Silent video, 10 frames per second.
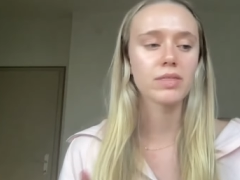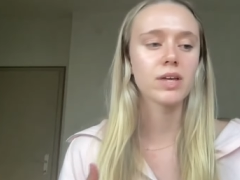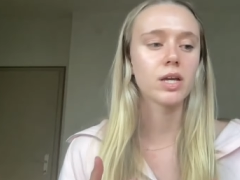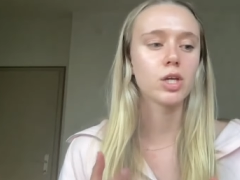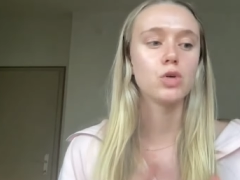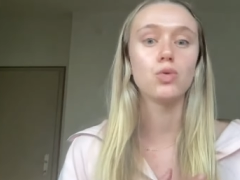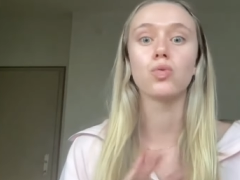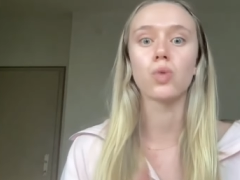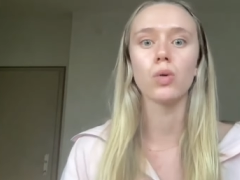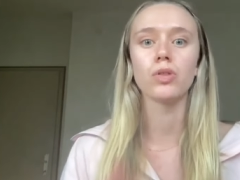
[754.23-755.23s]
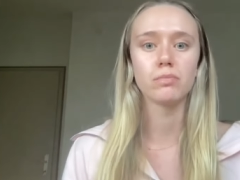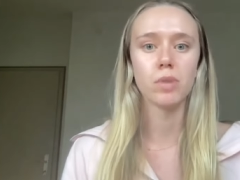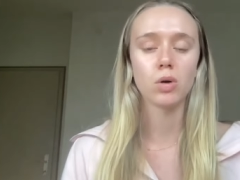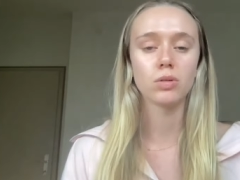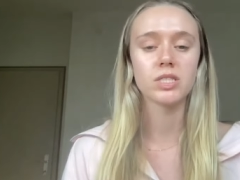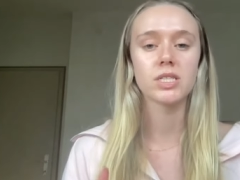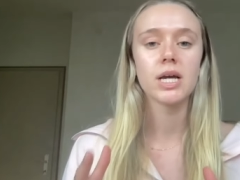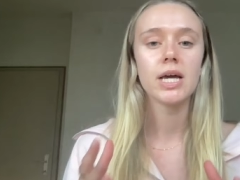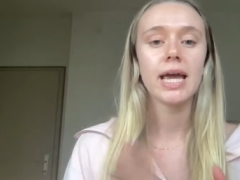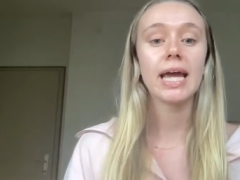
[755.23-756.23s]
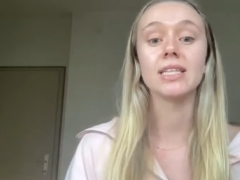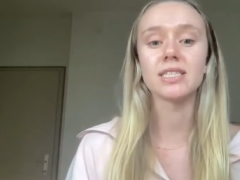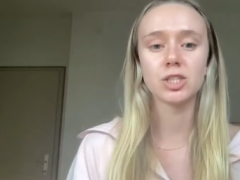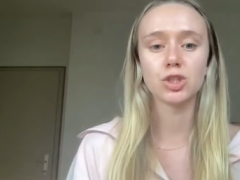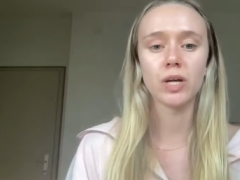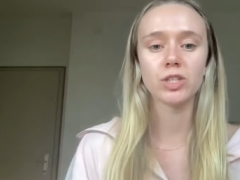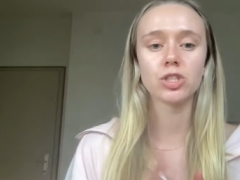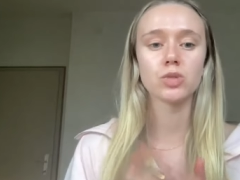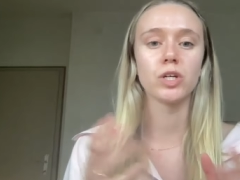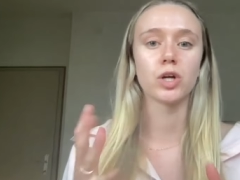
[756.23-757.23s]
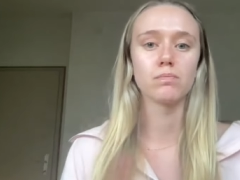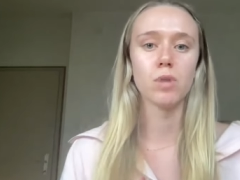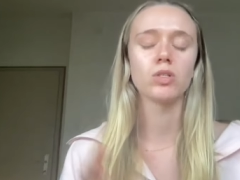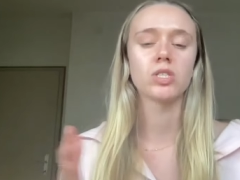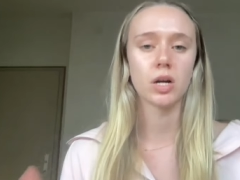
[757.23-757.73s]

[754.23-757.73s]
I think you grow the most in the situations when you're most